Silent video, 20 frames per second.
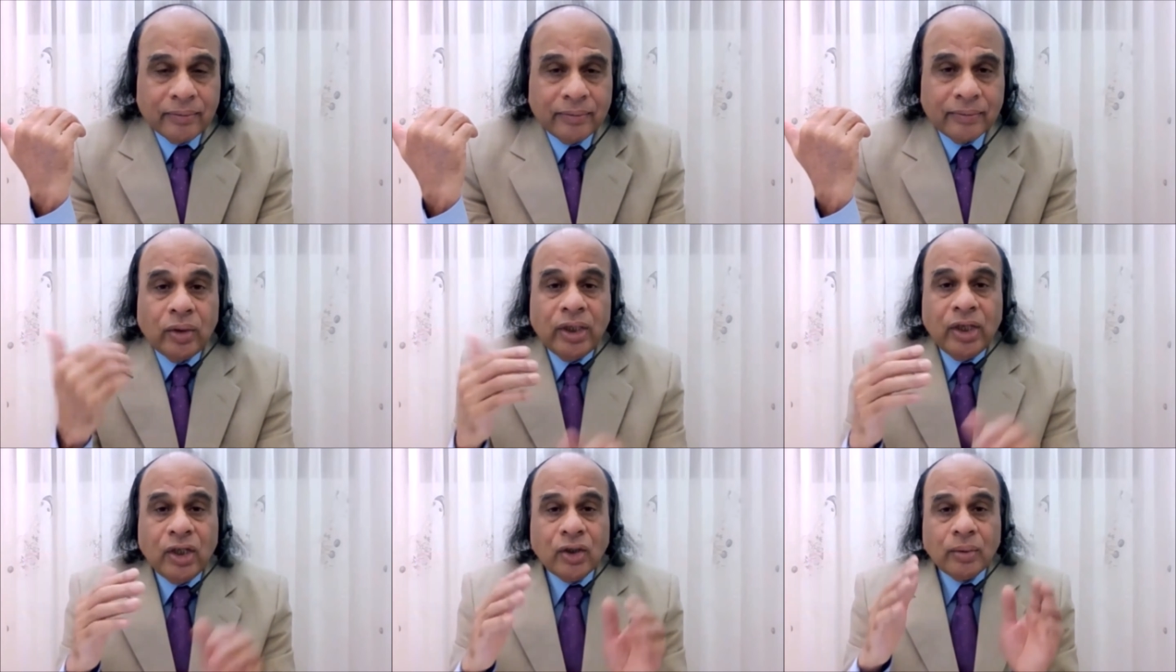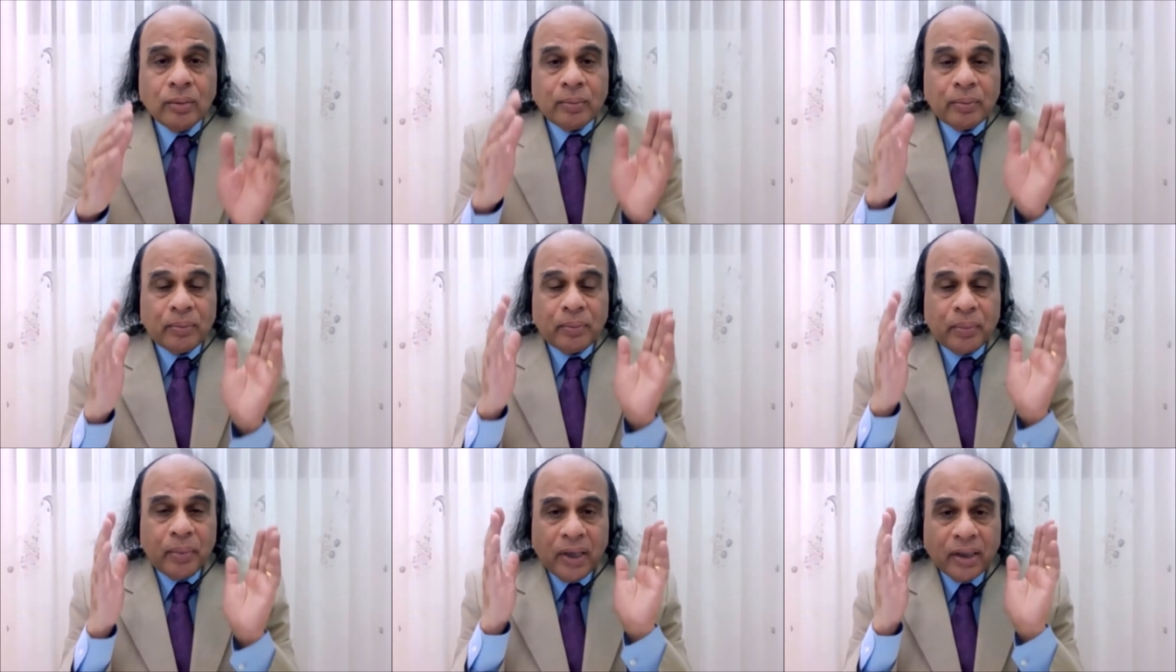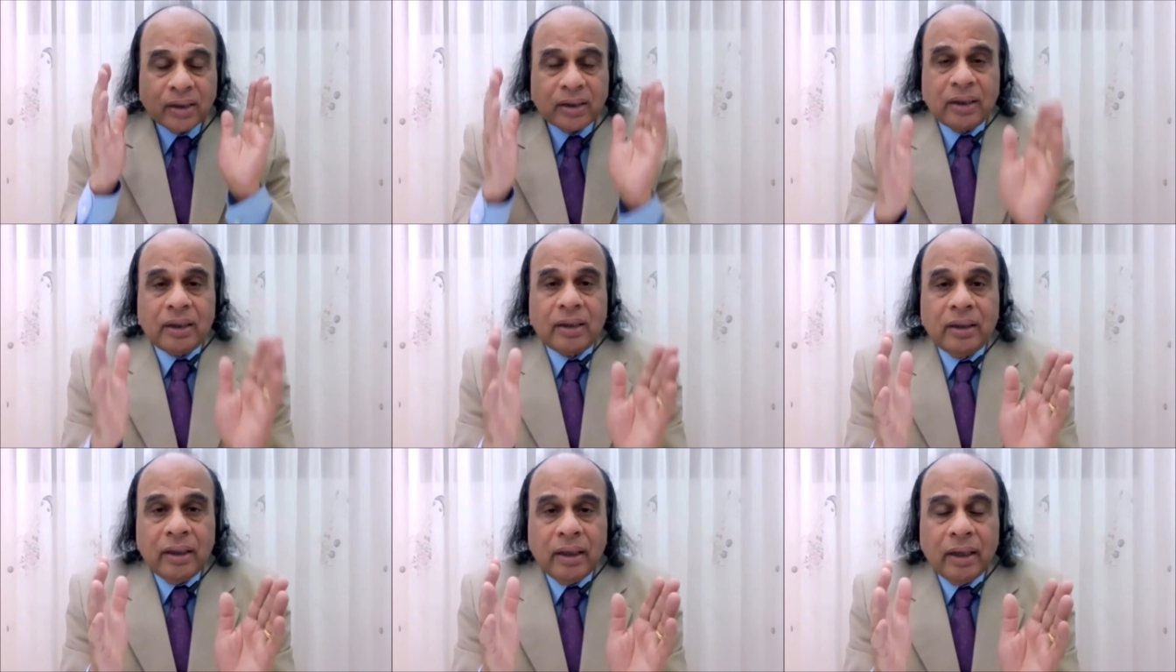So this
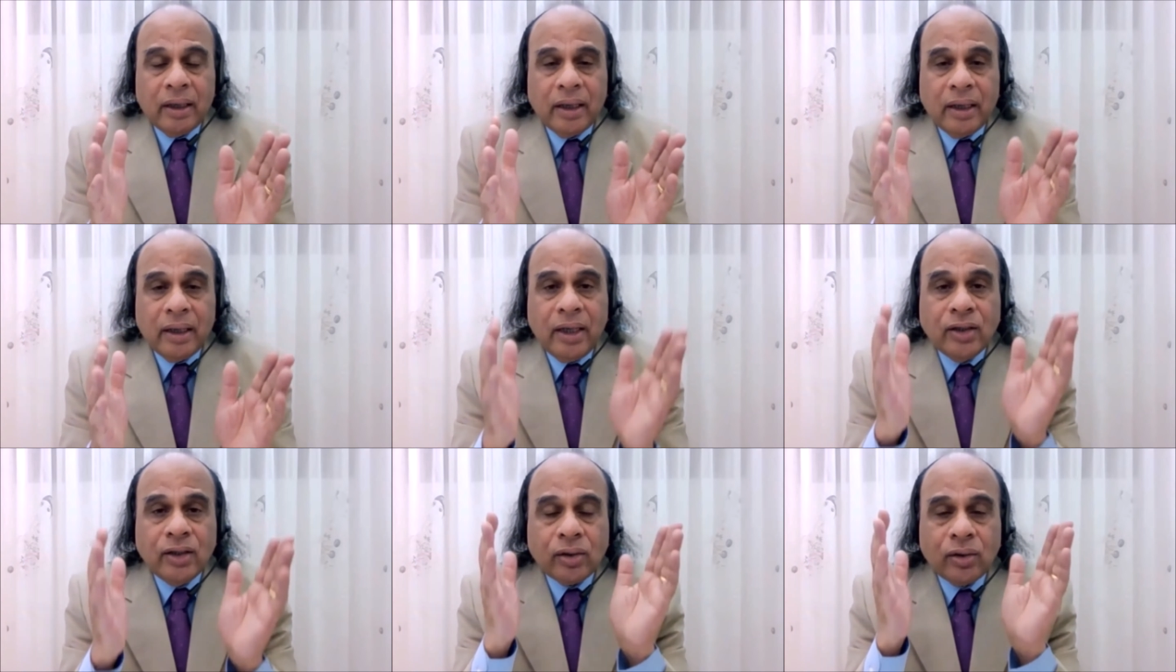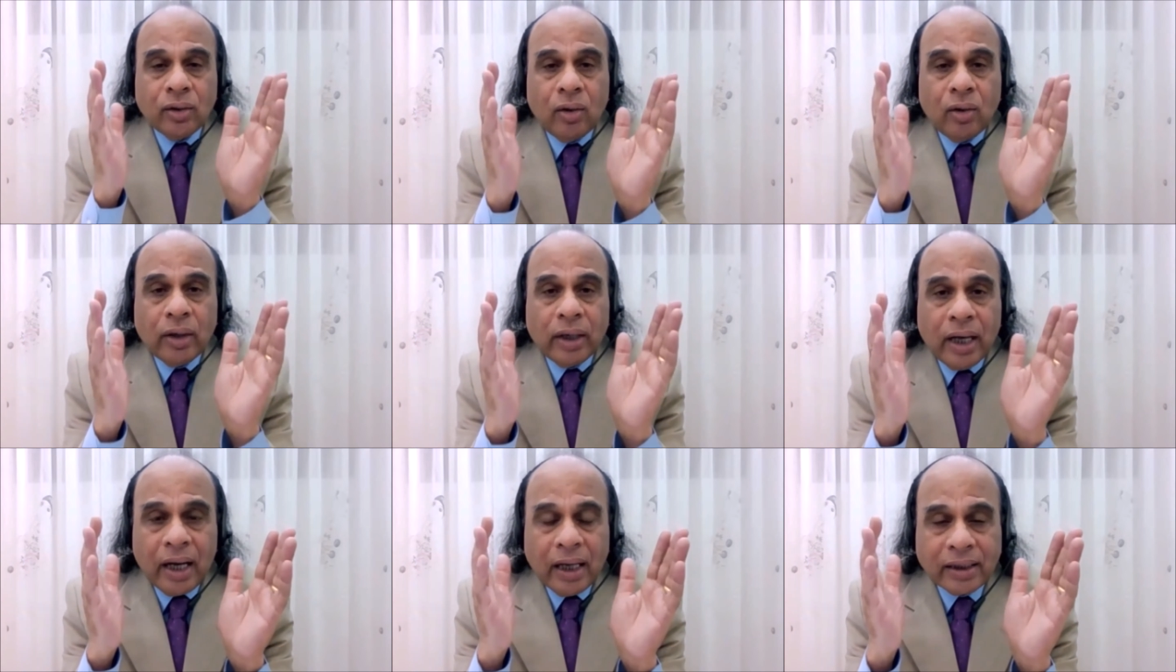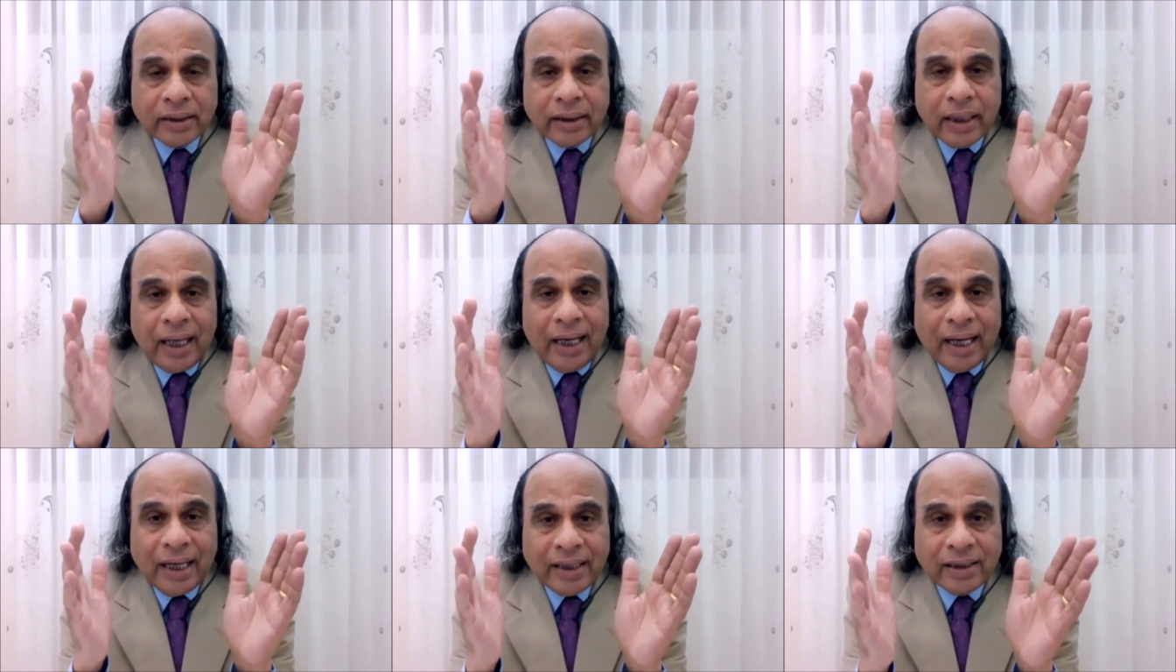person is known
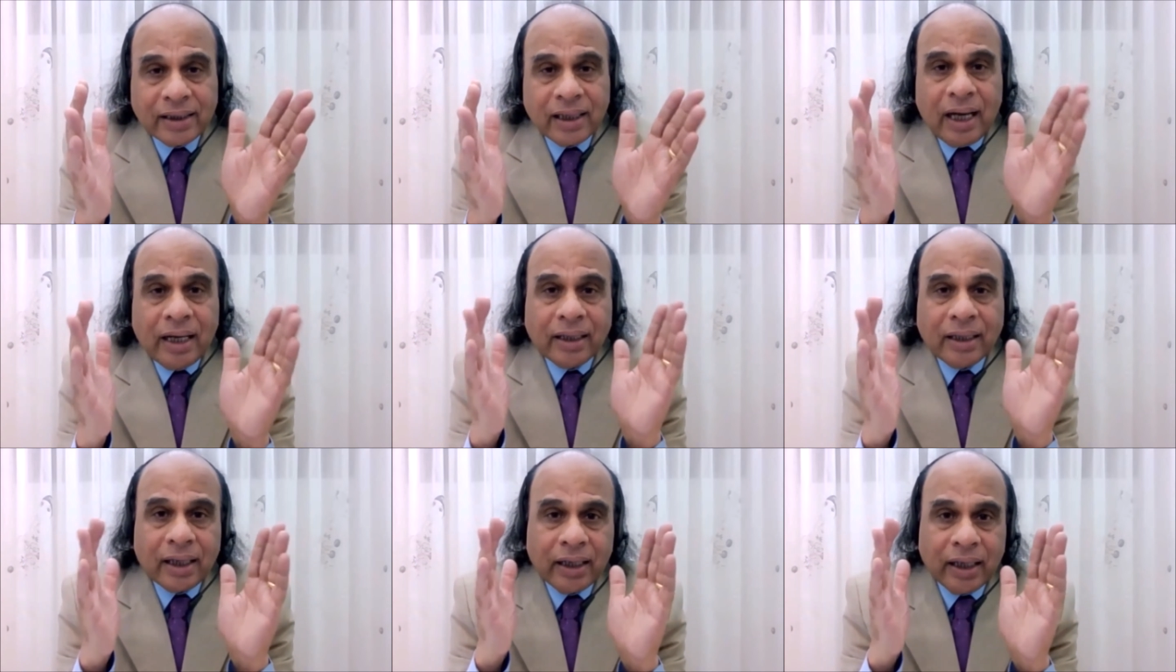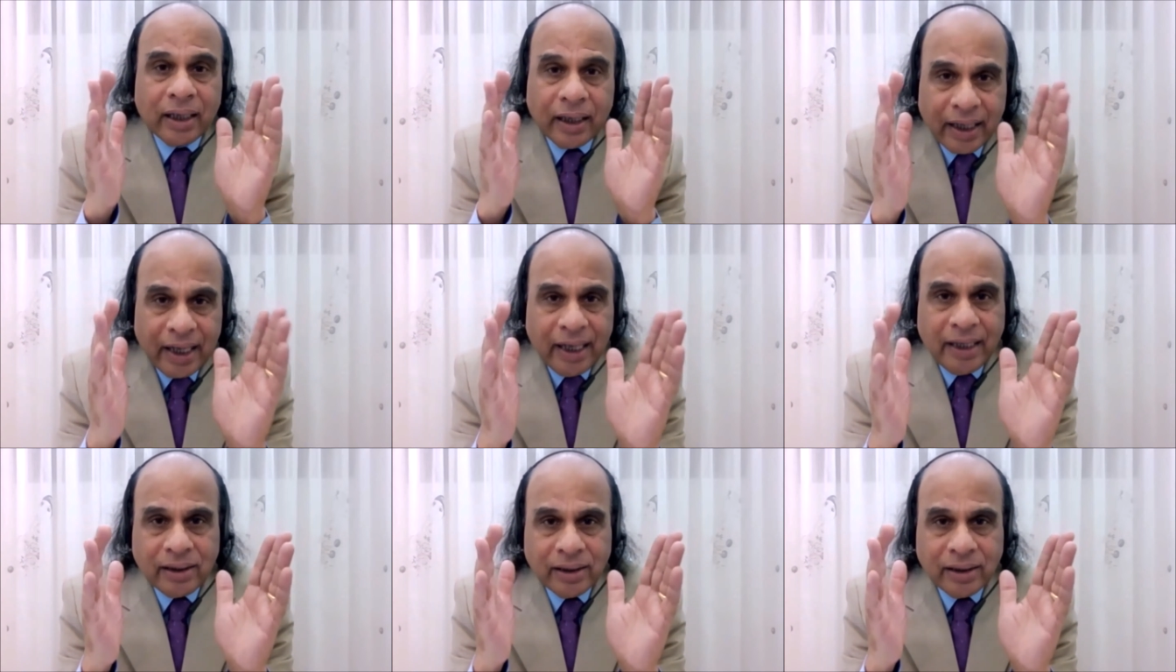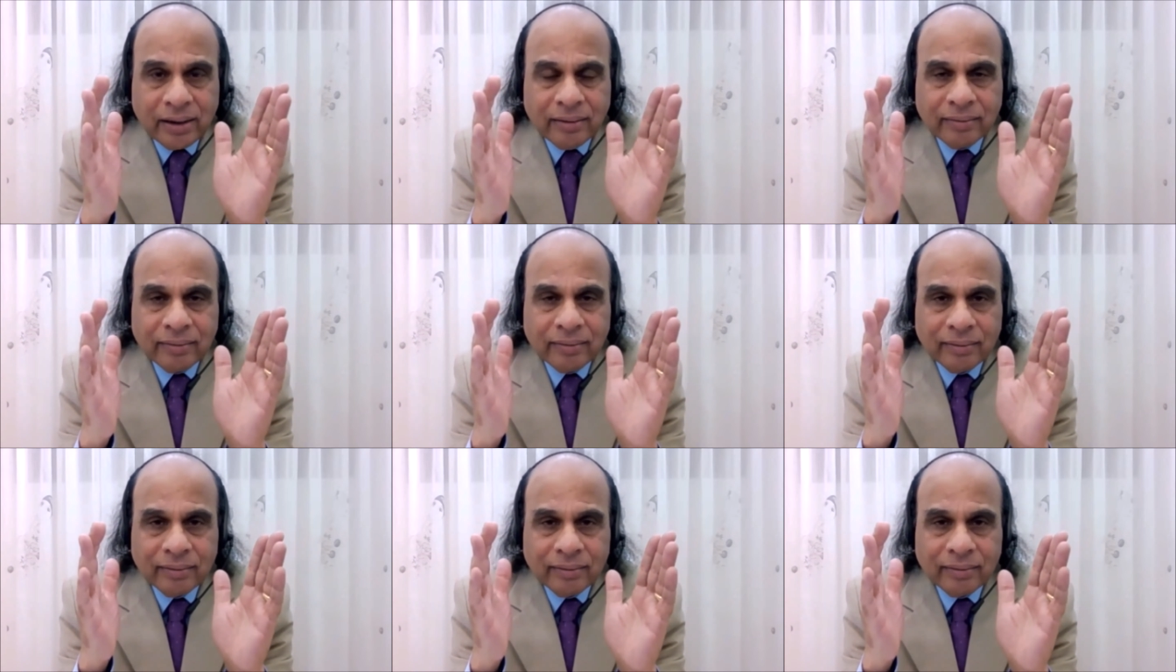as Alexander the Great.